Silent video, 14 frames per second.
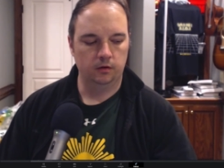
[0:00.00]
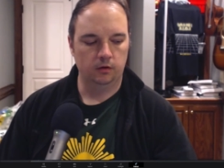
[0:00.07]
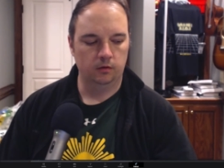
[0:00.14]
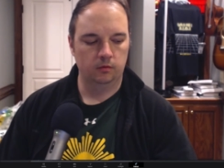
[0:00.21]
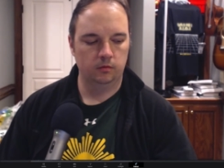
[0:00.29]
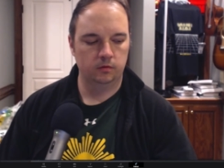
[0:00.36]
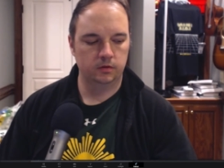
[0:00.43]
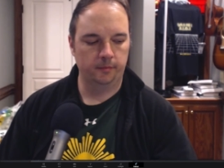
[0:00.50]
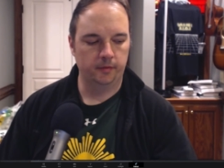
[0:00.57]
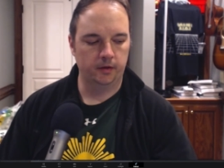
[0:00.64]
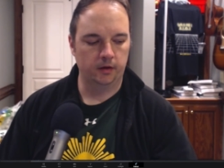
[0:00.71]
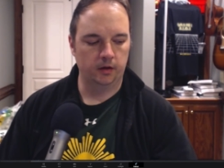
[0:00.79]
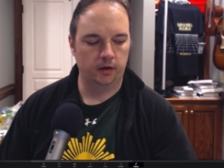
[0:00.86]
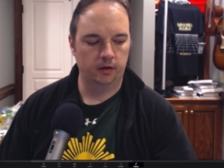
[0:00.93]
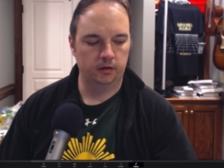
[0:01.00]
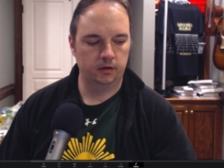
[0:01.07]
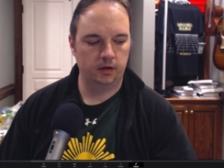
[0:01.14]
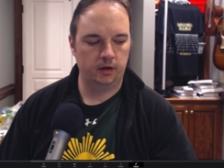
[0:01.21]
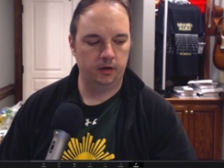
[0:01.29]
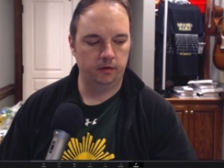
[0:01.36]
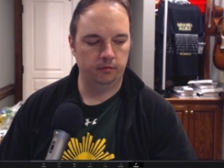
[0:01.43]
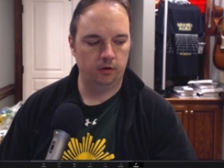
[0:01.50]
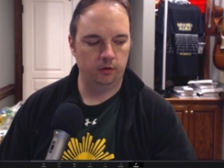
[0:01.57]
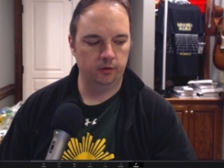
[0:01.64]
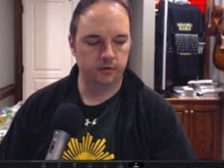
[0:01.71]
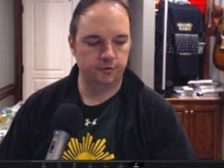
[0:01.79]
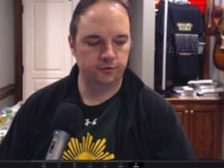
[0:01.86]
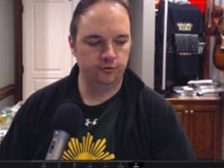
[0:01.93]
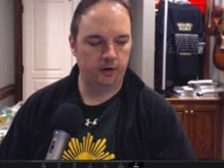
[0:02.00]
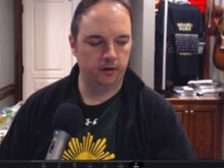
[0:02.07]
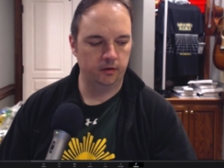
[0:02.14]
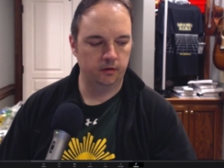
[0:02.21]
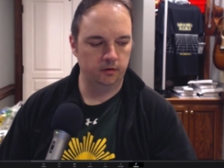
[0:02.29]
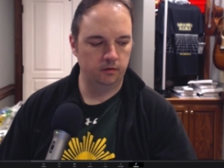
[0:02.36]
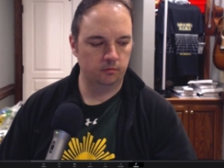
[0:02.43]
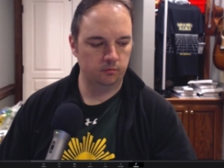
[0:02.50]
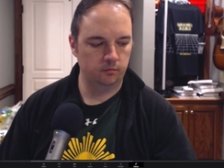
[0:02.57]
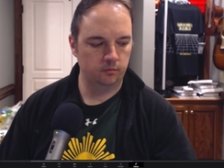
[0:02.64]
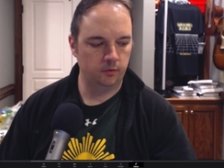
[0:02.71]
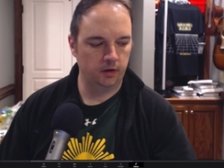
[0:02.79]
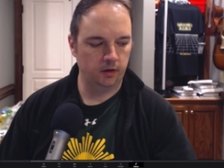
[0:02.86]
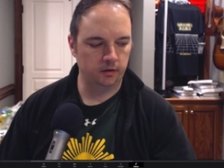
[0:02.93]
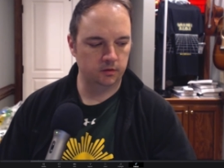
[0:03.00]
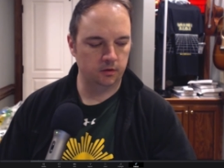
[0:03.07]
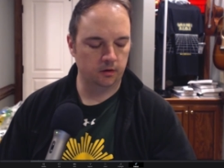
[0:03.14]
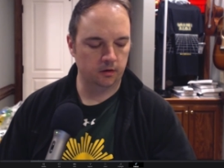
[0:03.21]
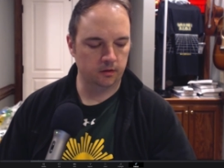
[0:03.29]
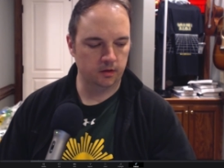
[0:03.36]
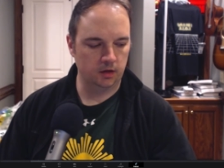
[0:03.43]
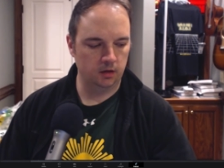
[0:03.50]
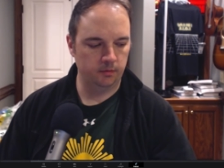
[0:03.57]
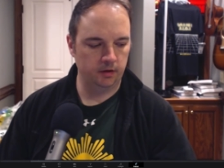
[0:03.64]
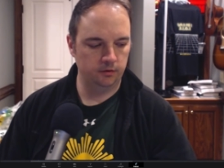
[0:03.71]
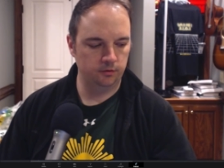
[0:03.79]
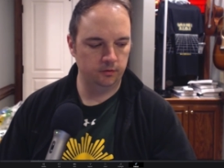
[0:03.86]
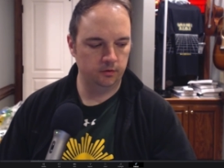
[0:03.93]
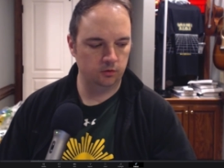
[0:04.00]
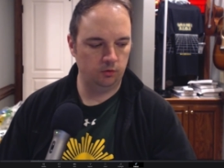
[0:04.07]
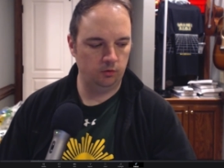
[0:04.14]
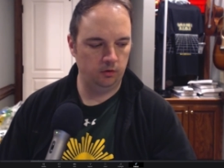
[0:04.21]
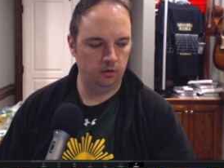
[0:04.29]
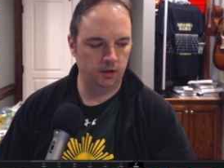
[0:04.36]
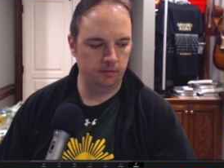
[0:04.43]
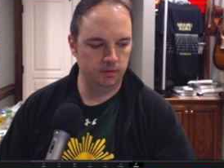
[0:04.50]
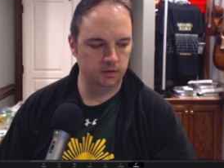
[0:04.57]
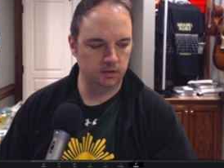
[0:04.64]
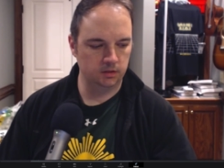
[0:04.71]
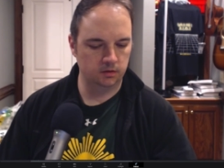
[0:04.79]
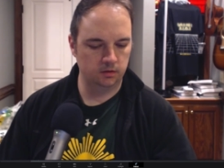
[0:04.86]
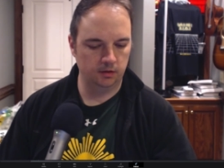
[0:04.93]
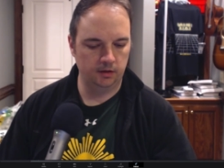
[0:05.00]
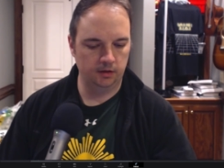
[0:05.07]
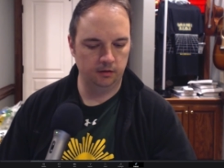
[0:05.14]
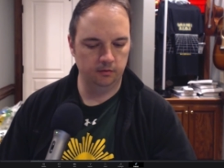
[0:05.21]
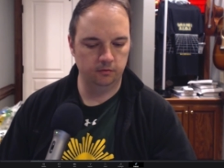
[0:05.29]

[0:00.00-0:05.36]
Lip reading: something I kind of always dreaded when I started thinking about doing this whole online business thing of,